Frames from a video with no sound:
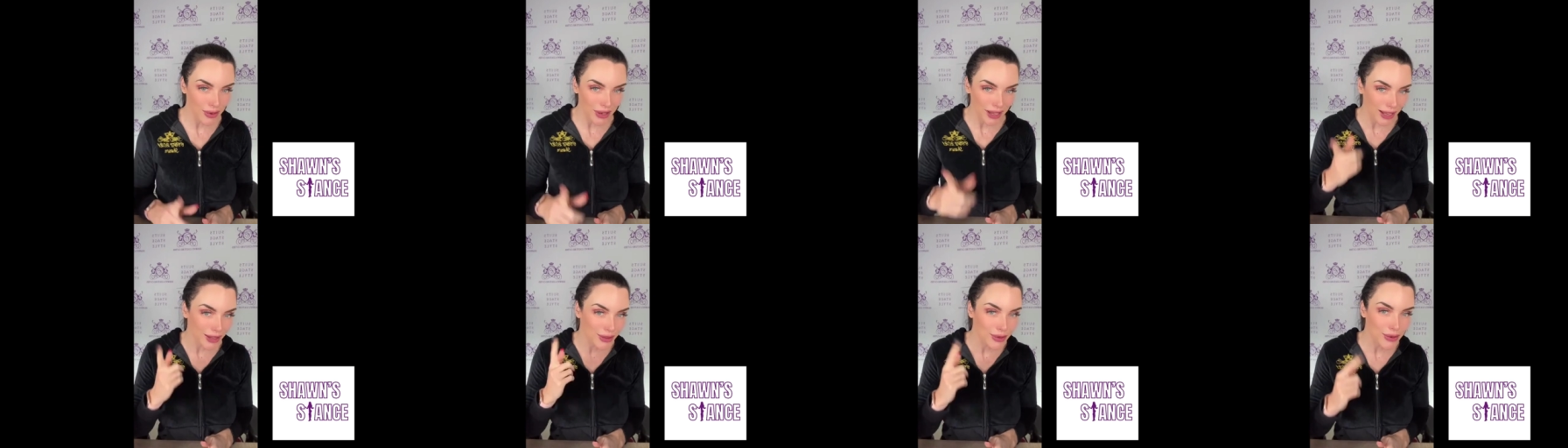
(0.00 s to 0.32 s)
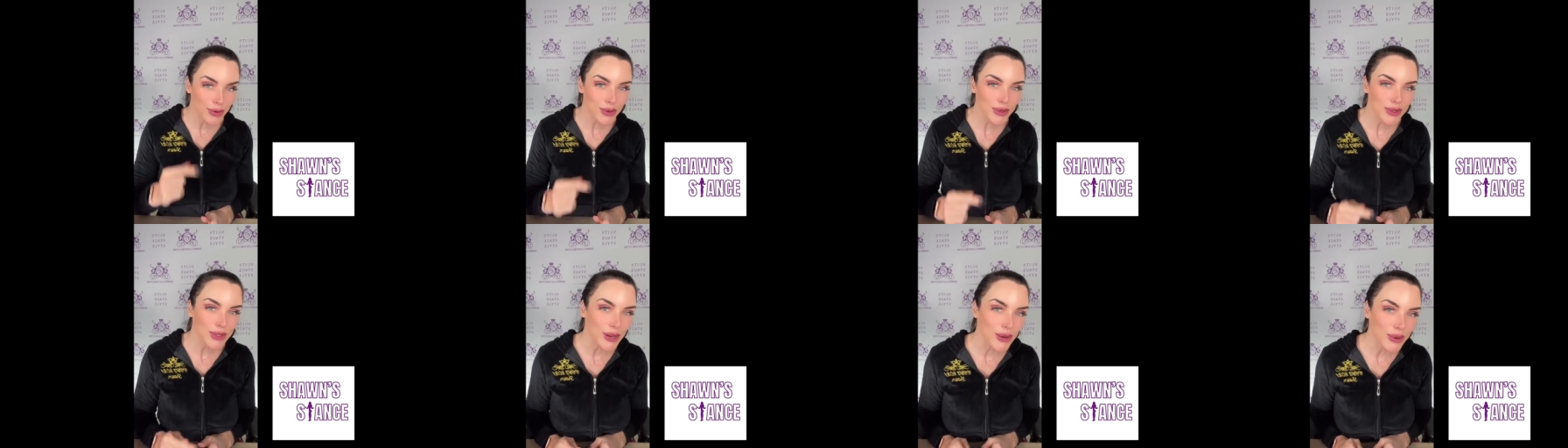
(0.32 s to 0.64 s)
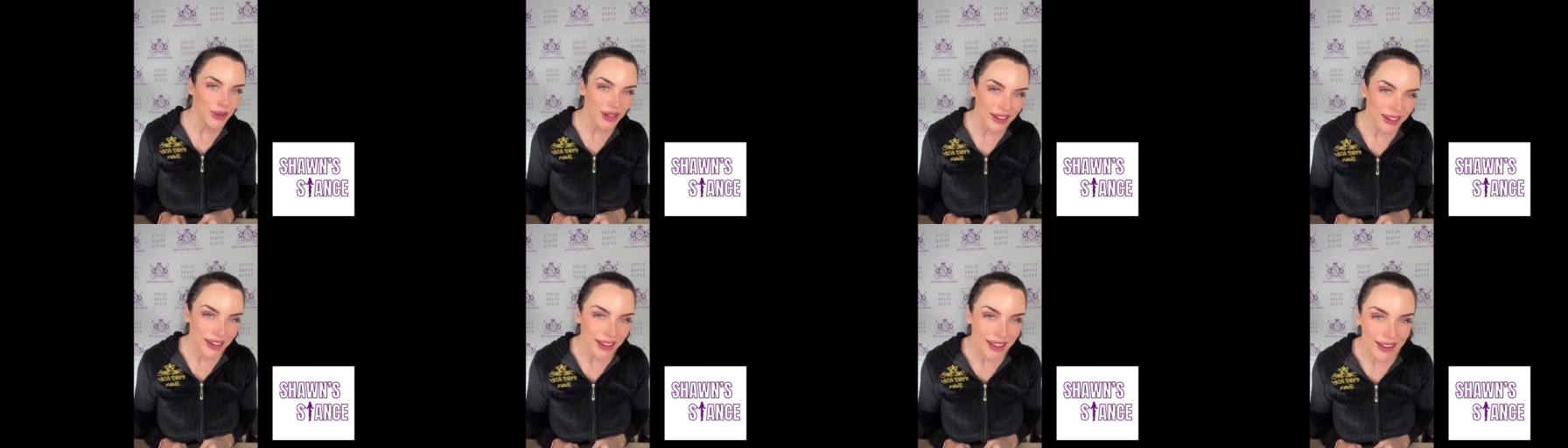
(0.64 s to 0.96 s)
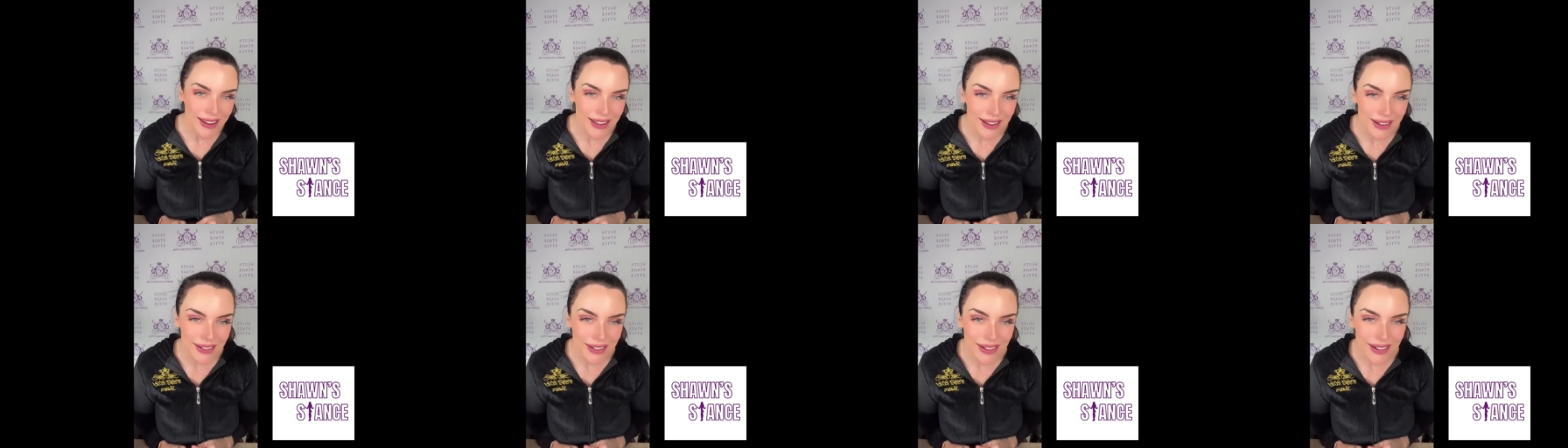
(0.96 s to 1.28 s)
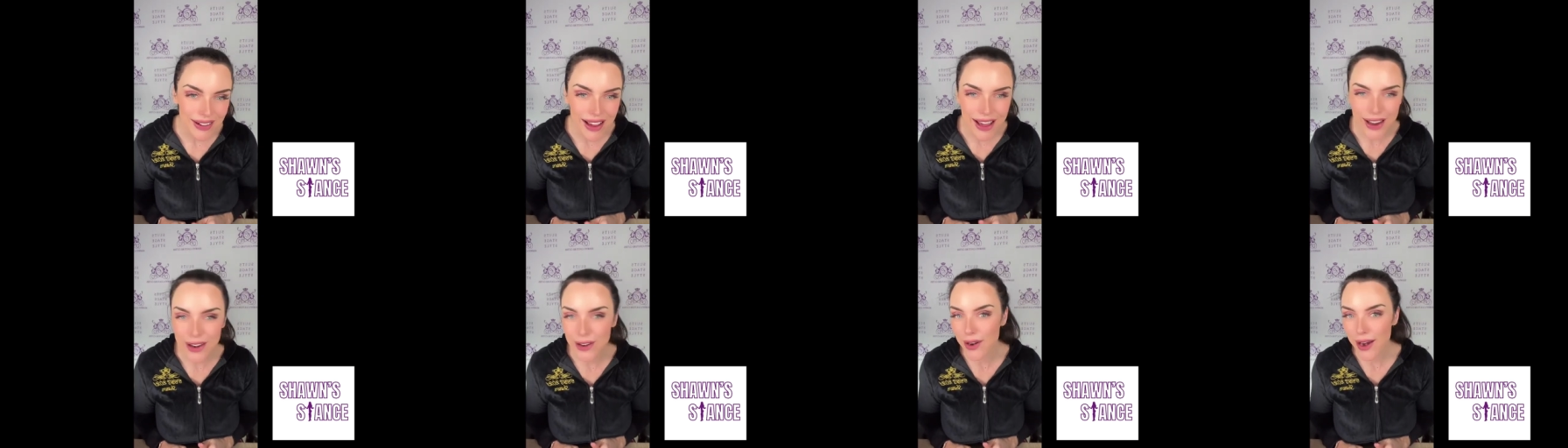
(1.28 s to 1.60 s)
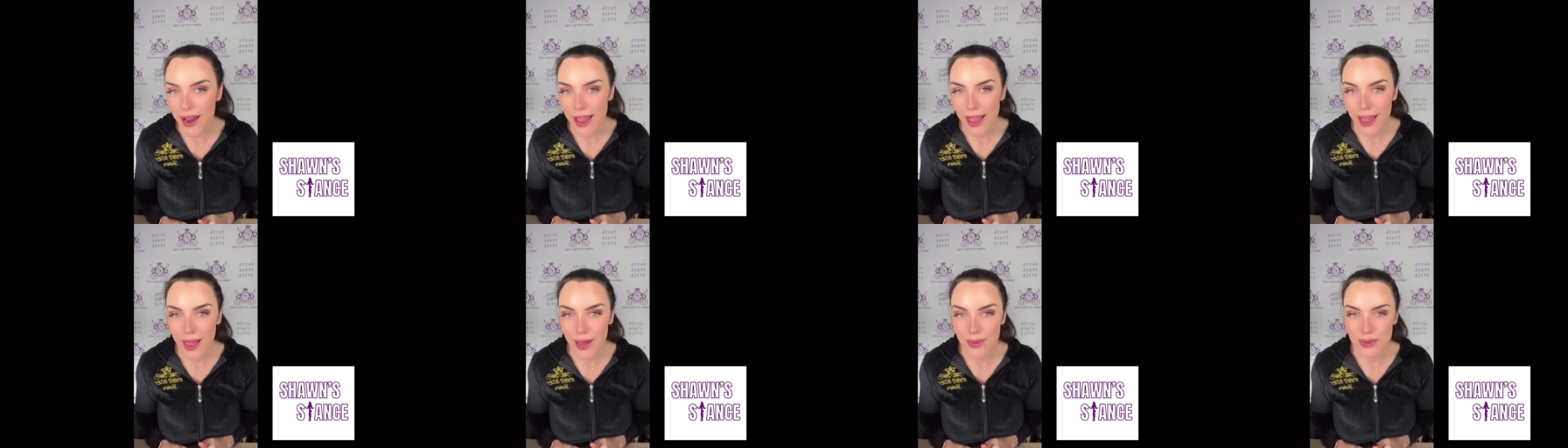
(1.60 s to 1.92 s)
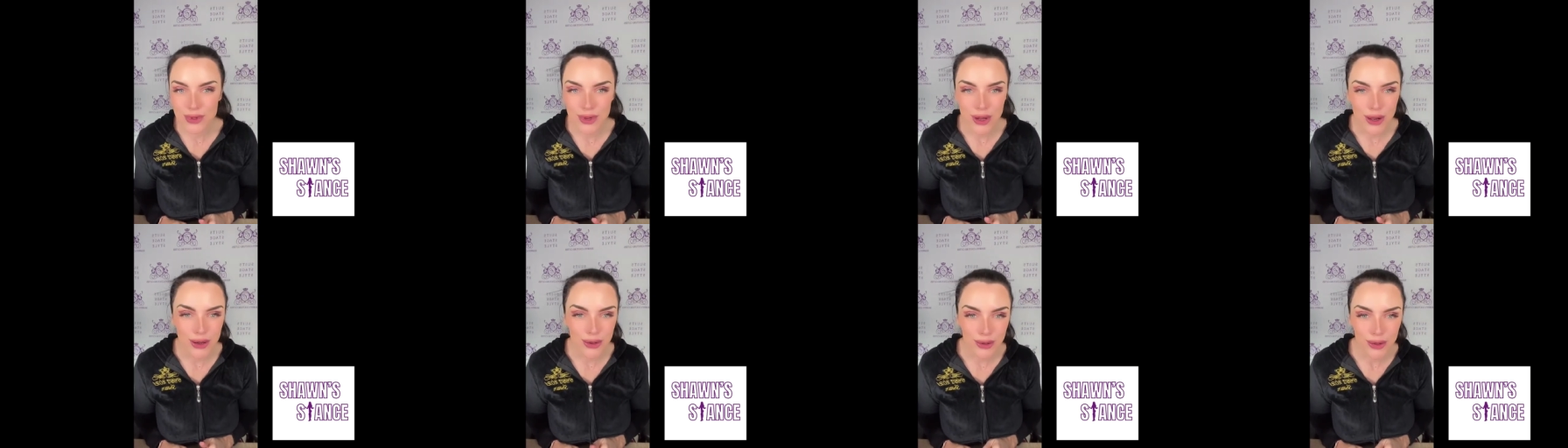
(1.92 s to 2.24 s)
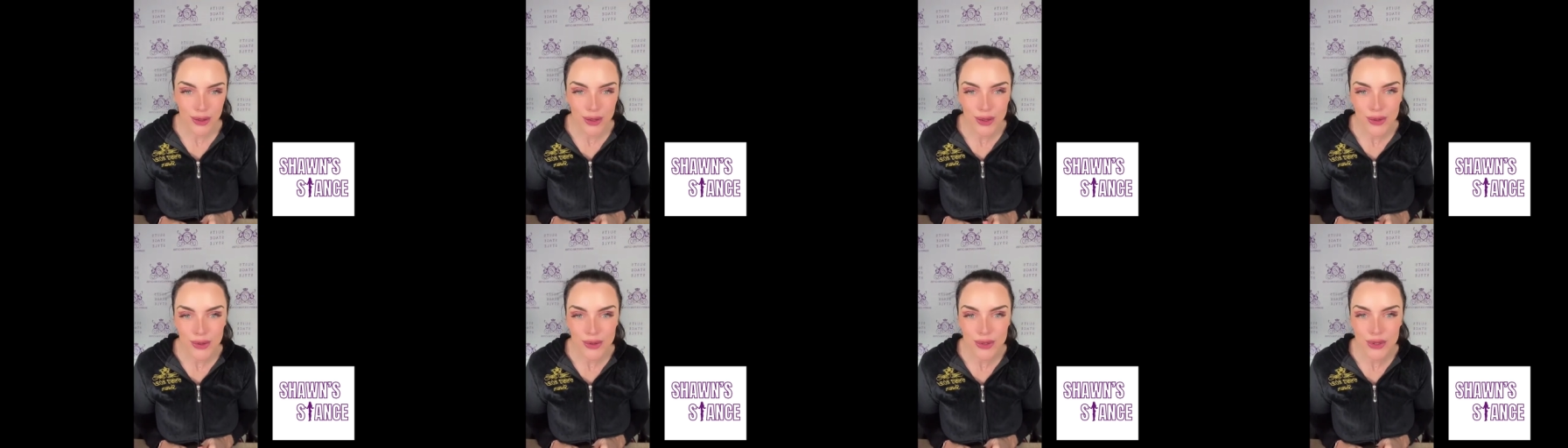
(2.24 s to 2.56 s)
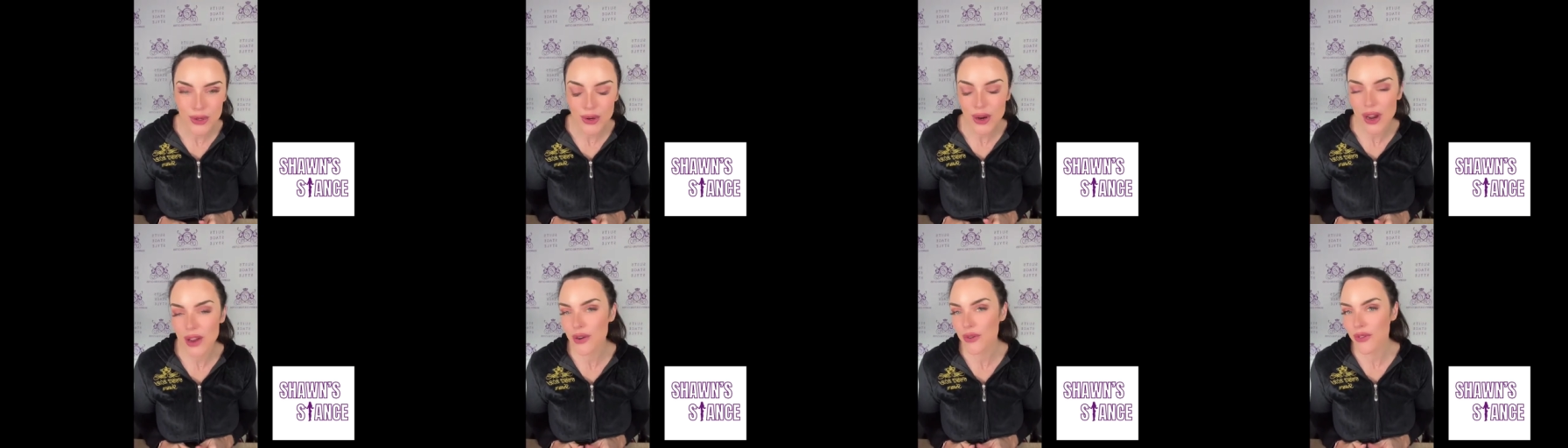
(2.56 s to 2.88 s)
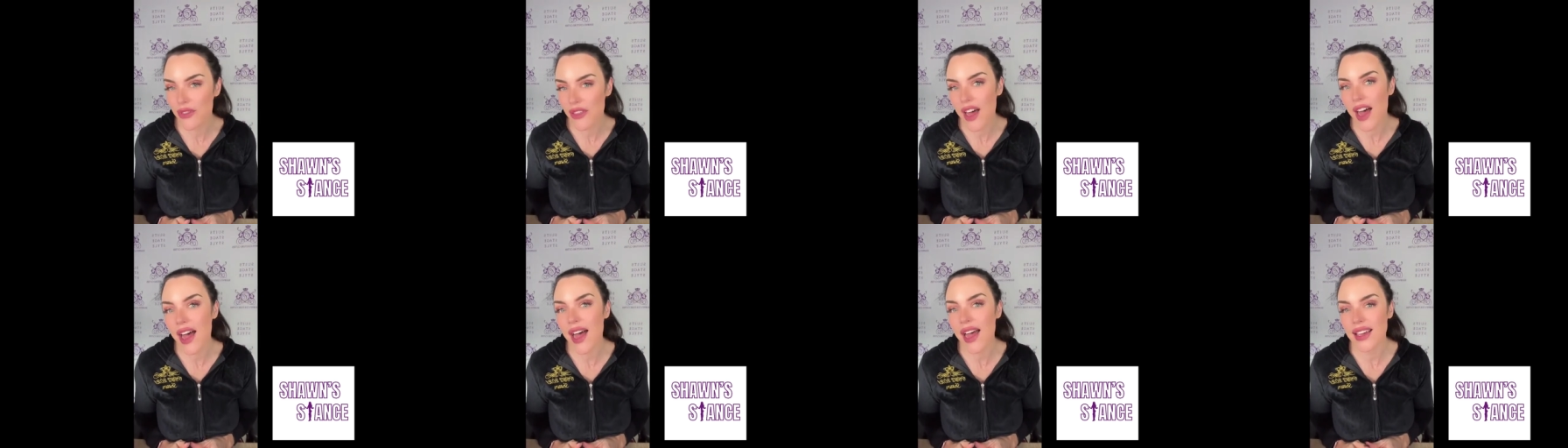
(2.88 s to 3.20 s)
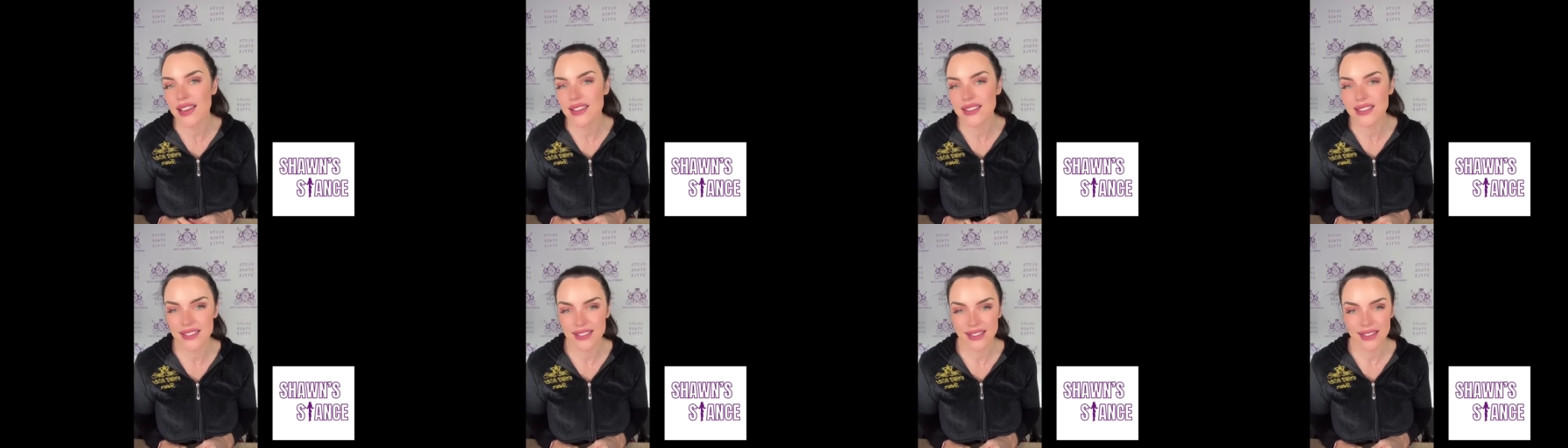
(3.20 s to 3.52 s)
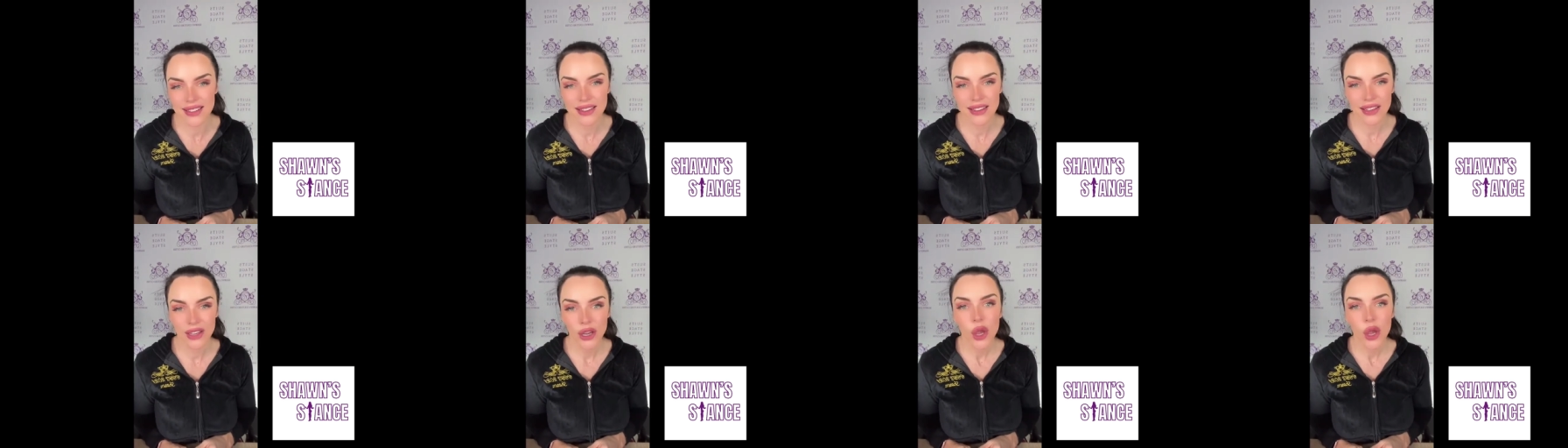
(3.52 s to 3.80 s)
going to get cool toning done on her, on her abs or on her glutes or on her thighs.